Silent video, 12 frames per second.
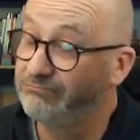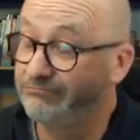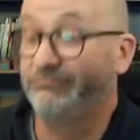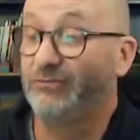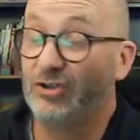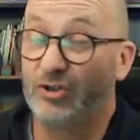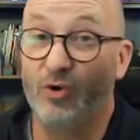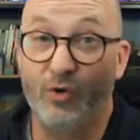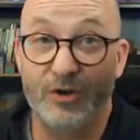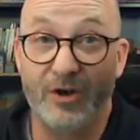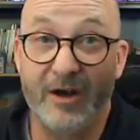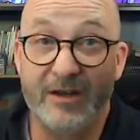
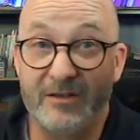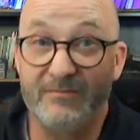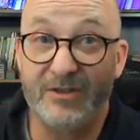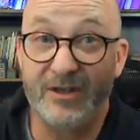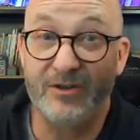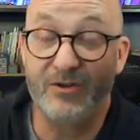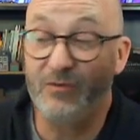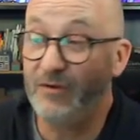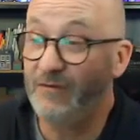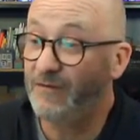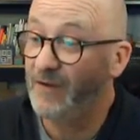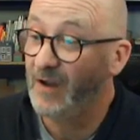stored items in the
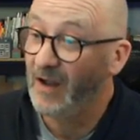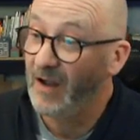roof.